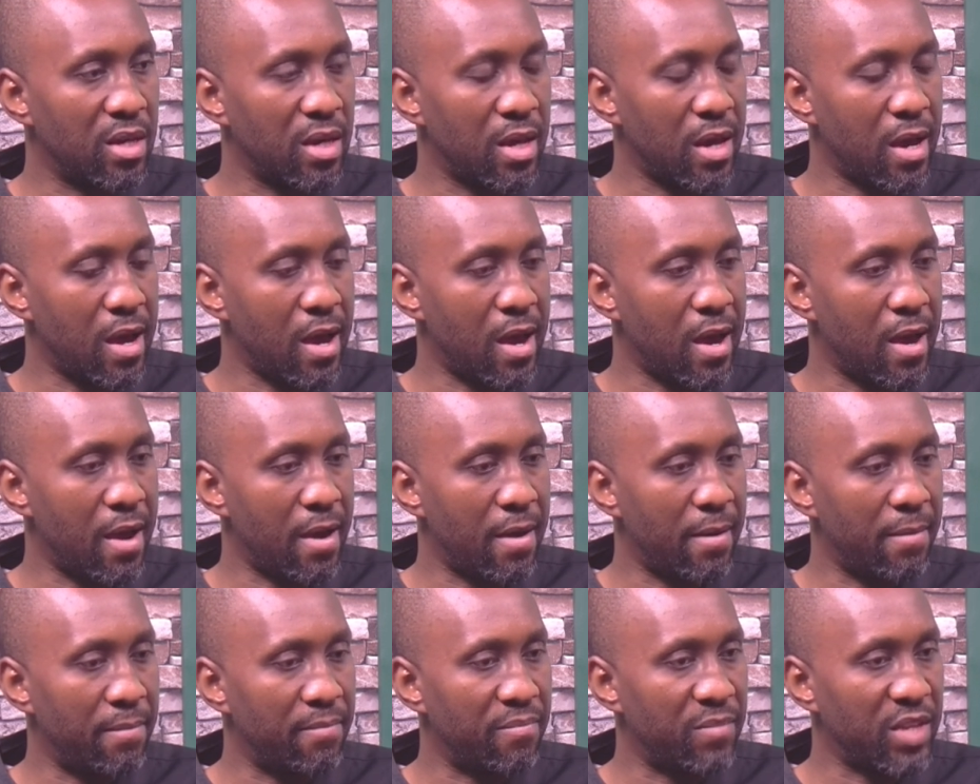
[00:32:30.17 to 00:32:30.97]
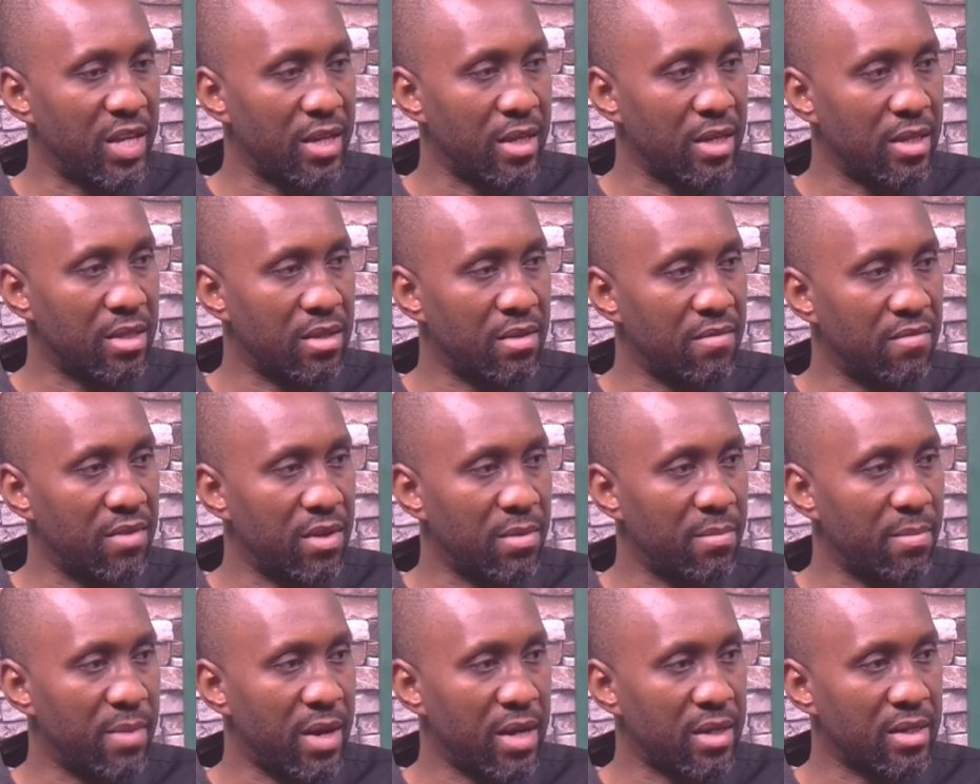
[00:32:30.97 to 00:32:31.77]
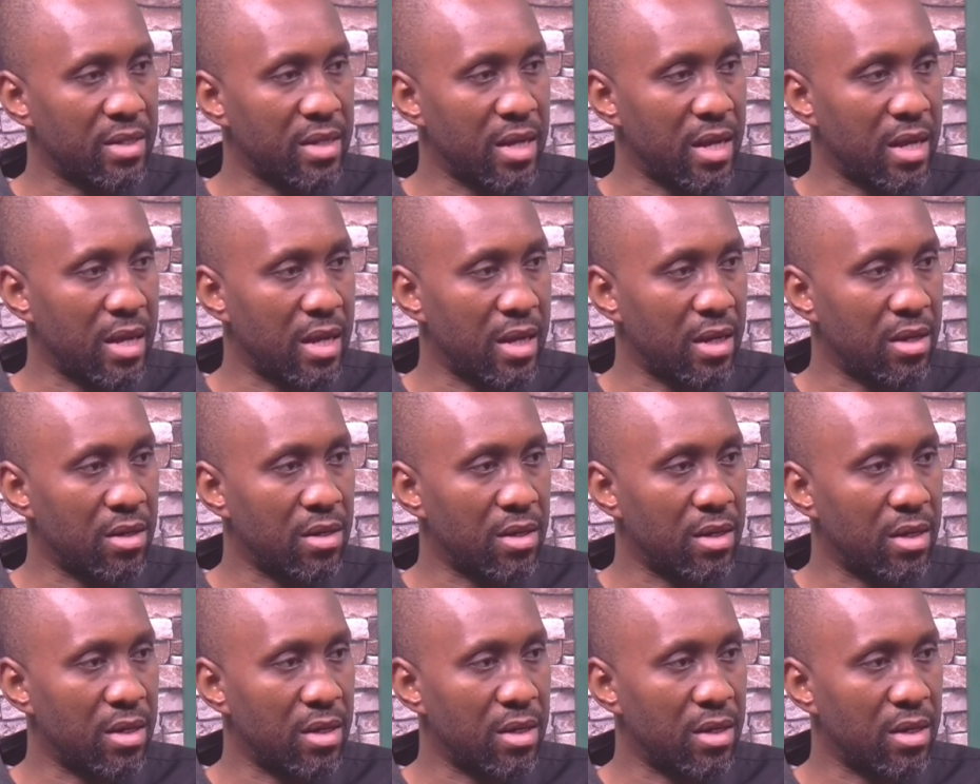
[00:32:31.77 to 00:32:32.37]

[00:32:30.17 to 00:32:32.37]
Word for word: um, negative impacts uh,